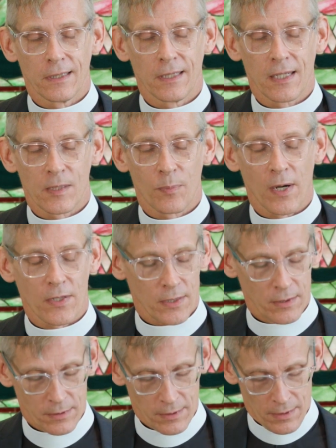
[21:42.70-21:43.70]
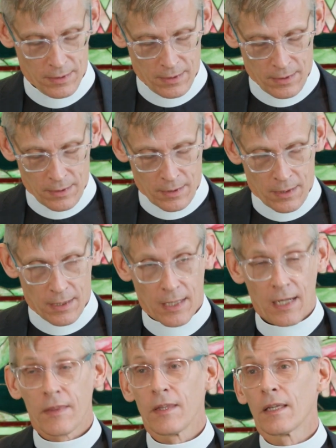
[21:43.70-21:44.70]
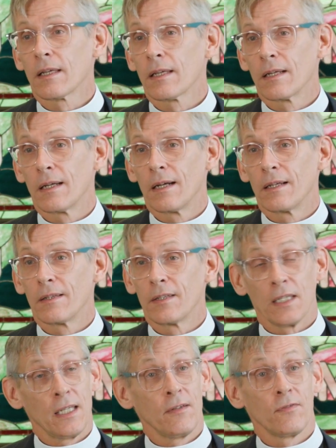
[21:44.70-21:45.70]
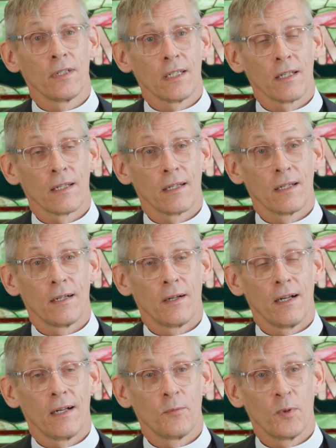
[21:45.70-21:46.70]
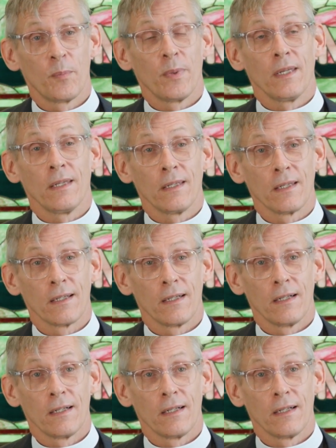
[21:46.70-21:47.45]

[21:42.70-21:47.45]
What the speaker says: expression. And I think the evening would be